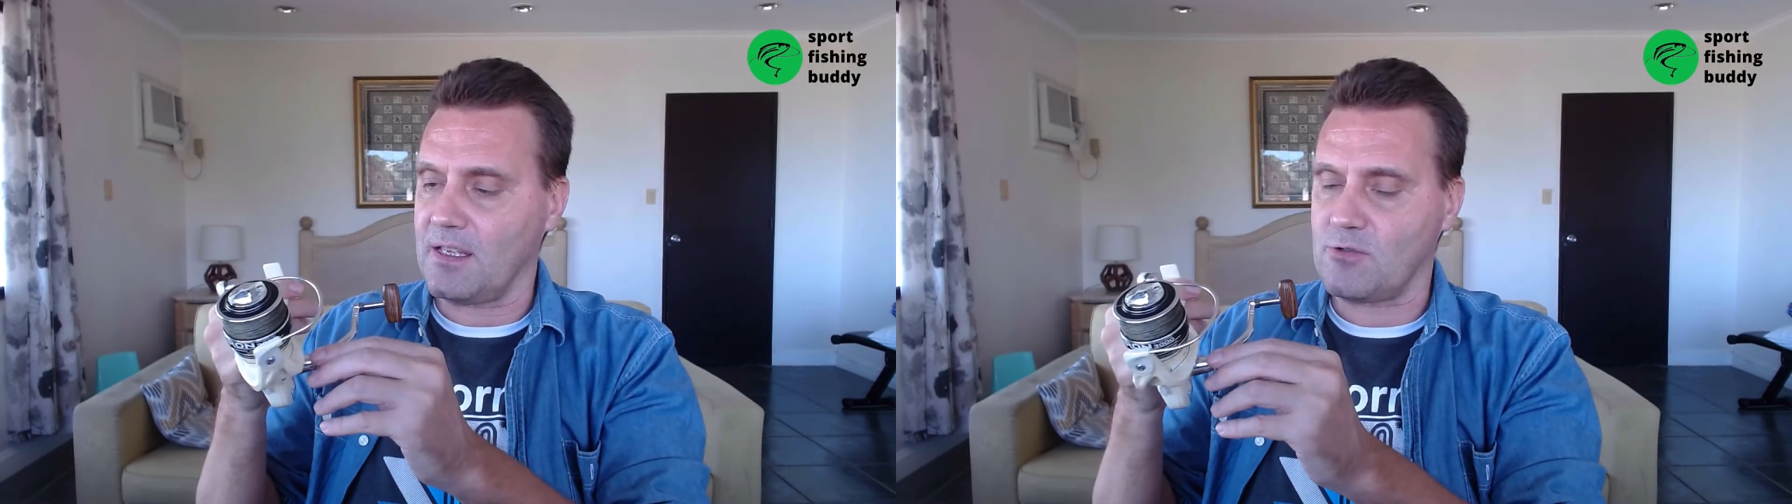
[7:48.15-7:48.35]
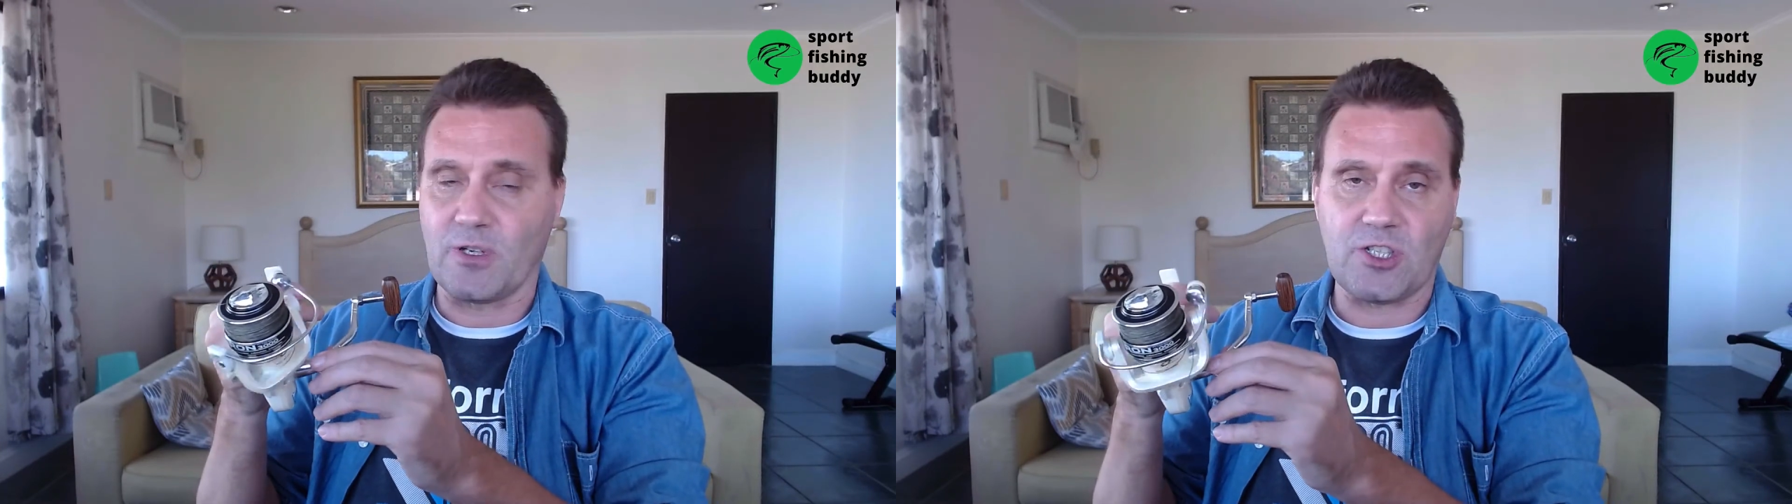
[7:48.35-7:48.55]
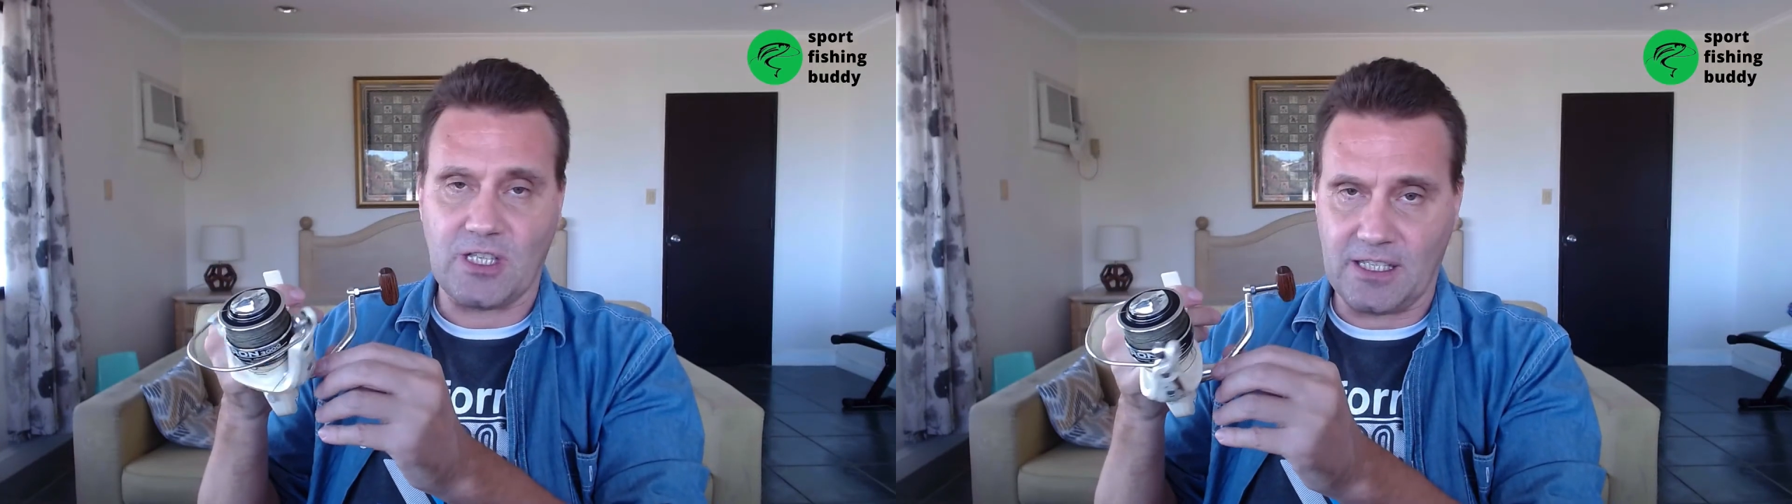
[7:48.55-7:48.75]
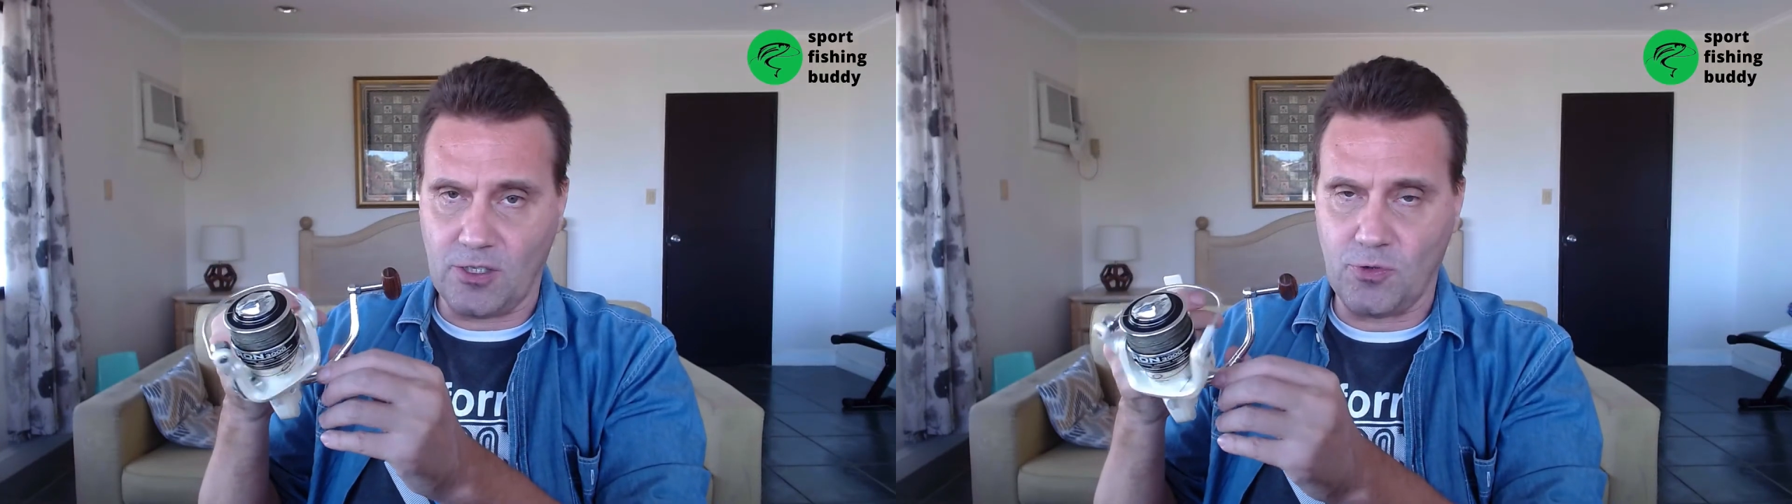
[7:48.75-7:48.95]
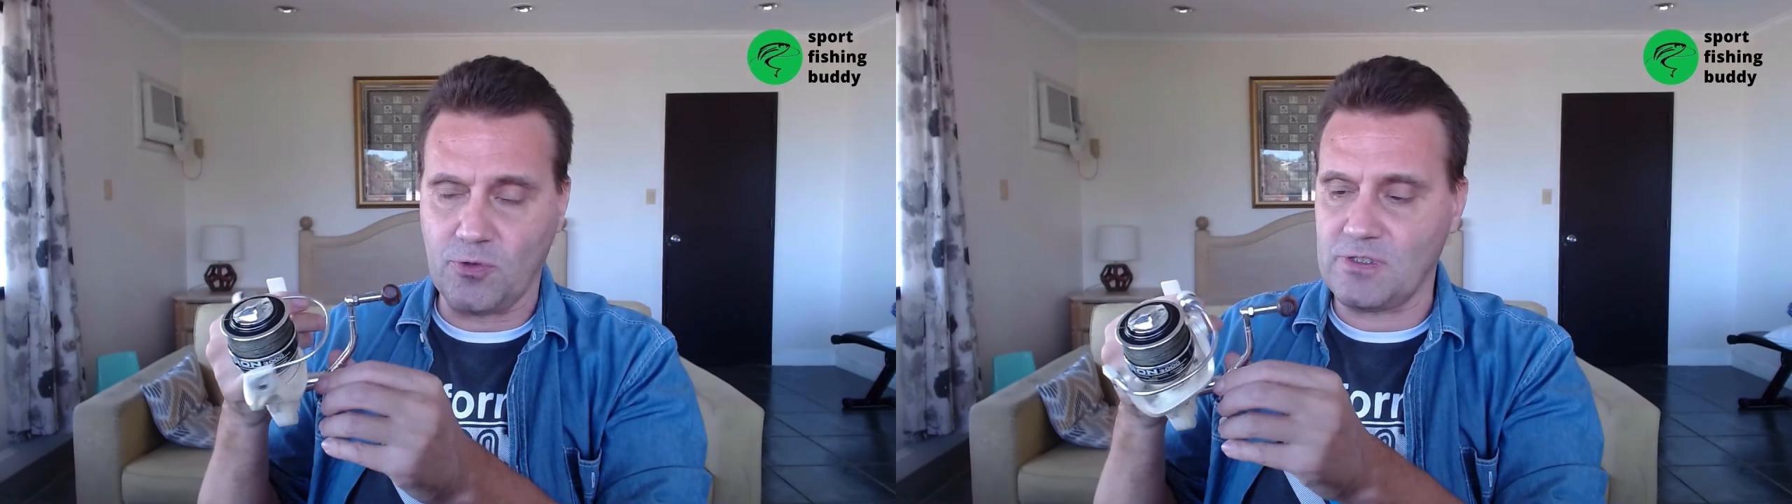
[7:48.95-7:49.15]
switch that
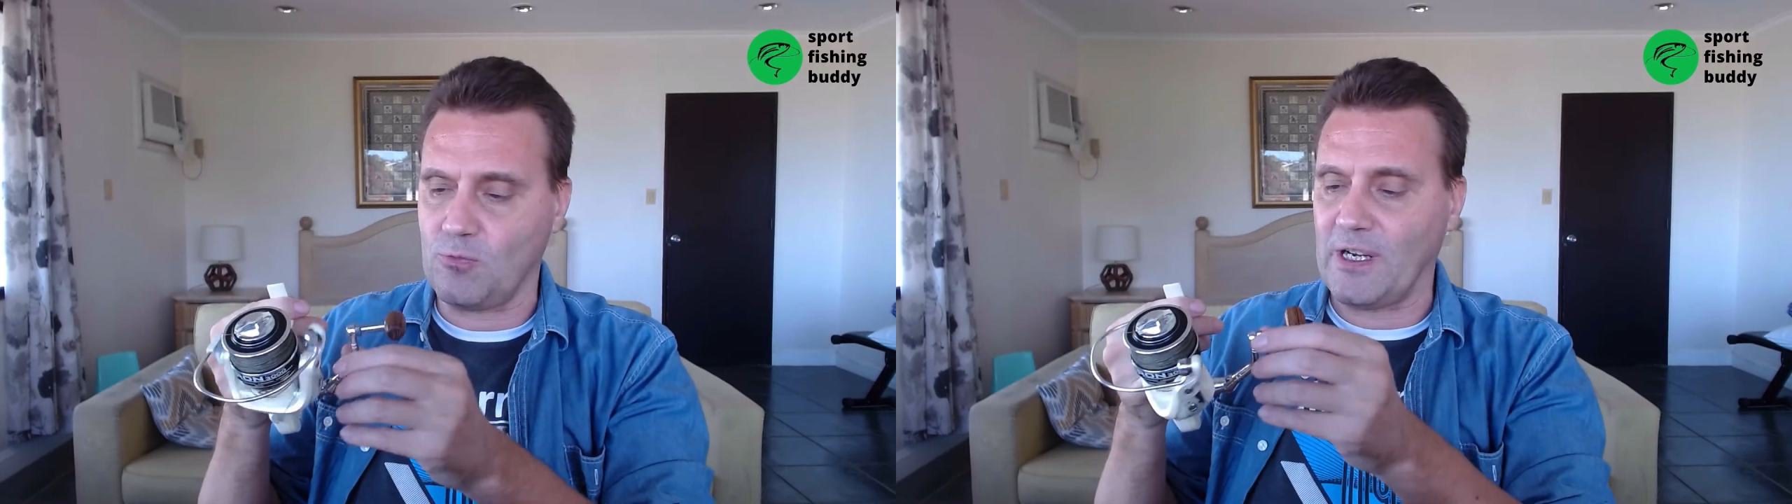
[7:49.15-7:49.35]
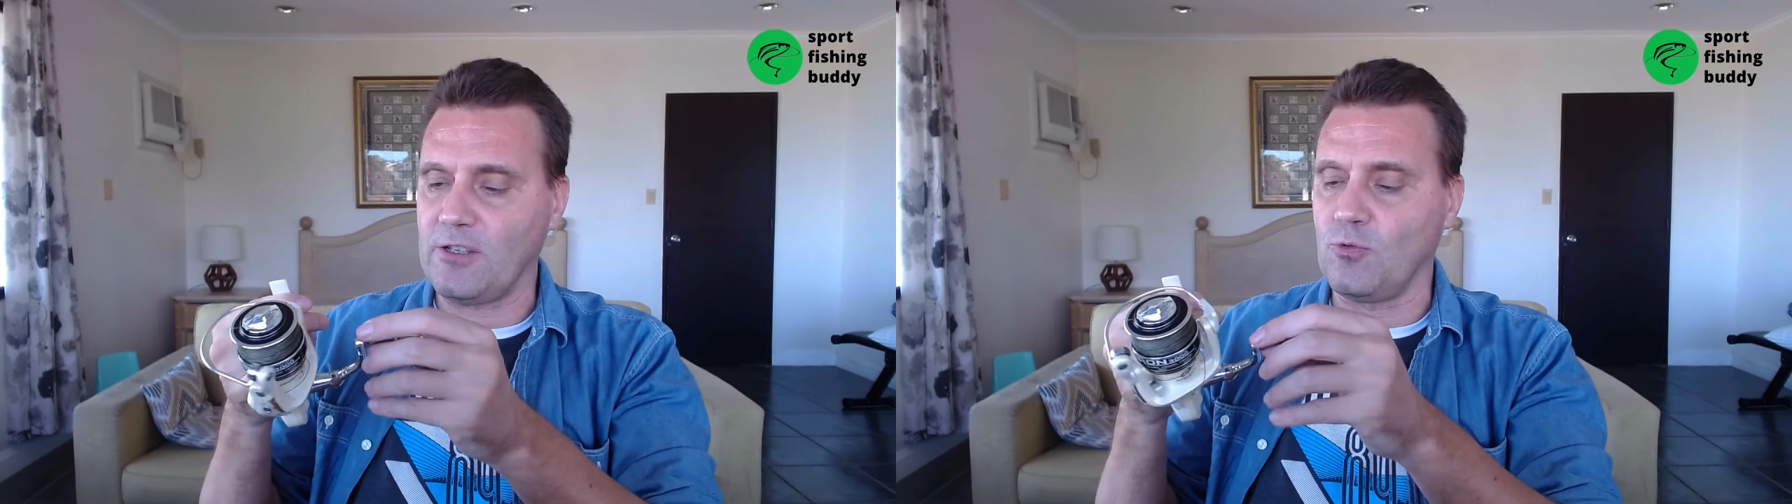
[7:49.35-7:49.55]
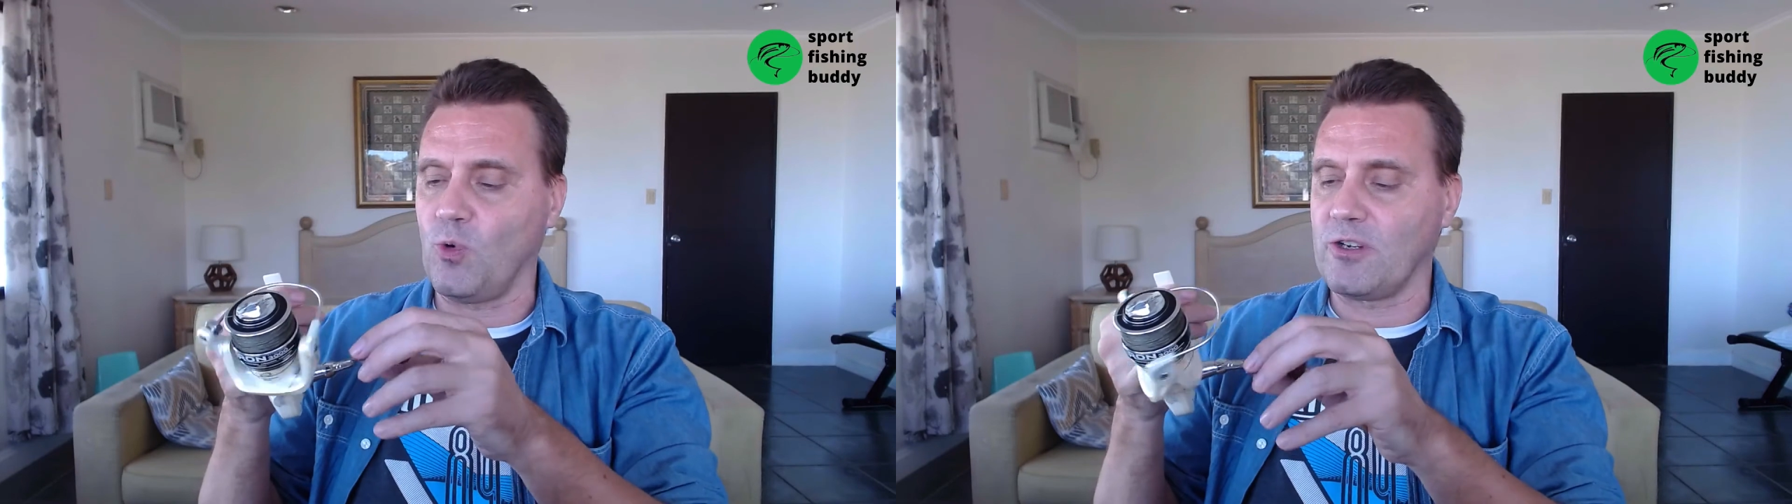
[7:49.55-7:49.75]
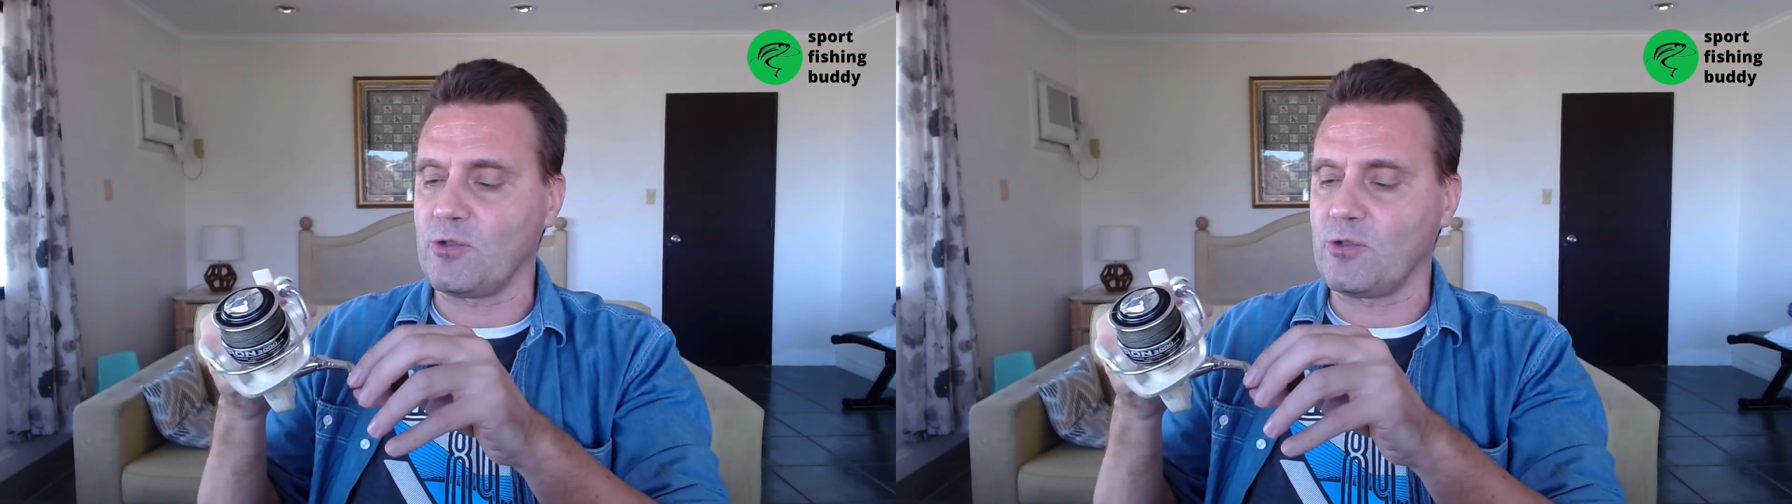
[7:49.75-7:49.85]
you use when you want